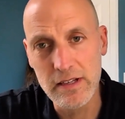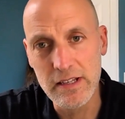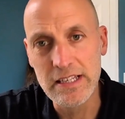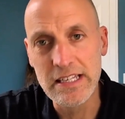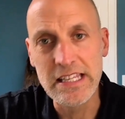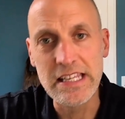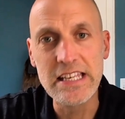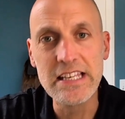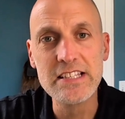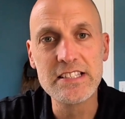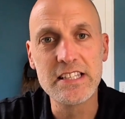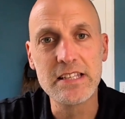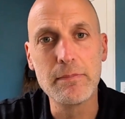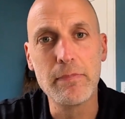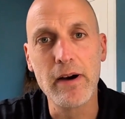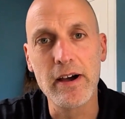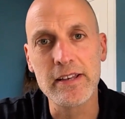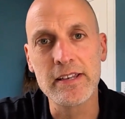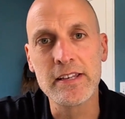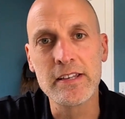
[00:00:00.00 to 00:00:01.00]
an easy
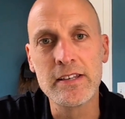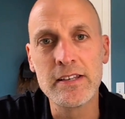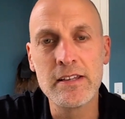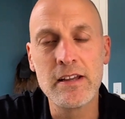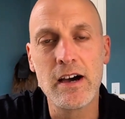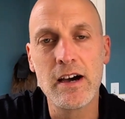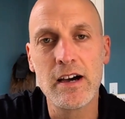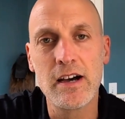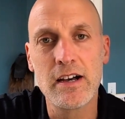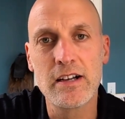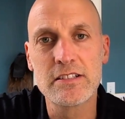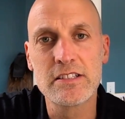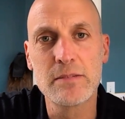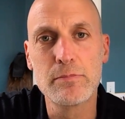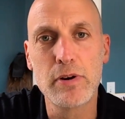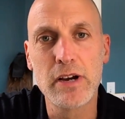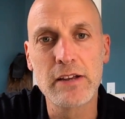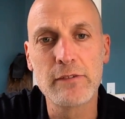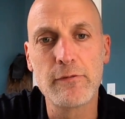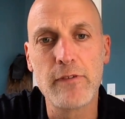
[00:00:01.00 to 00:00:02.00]
button to
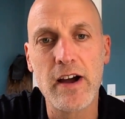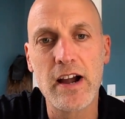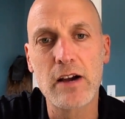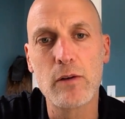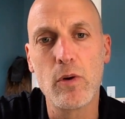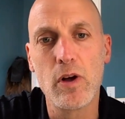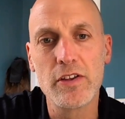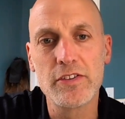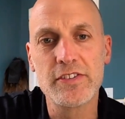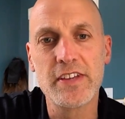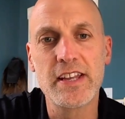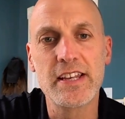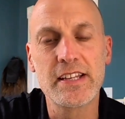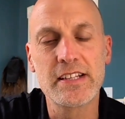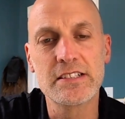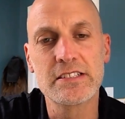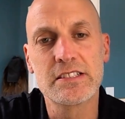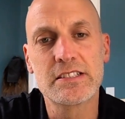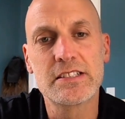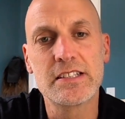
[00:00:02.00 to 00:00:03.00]
bring firewall
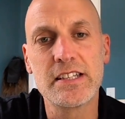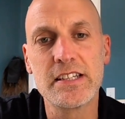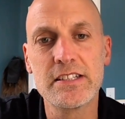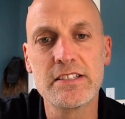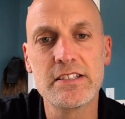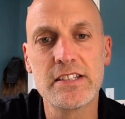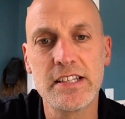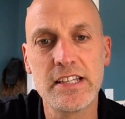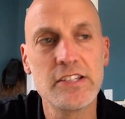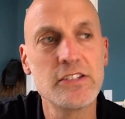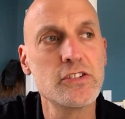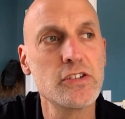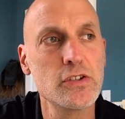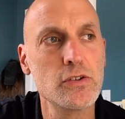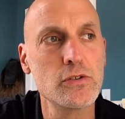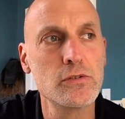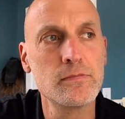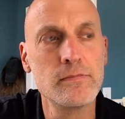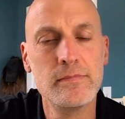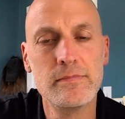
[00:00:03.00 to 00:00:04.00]
settings into
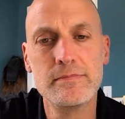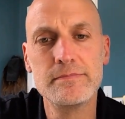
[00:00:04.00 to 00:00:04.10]
Intune.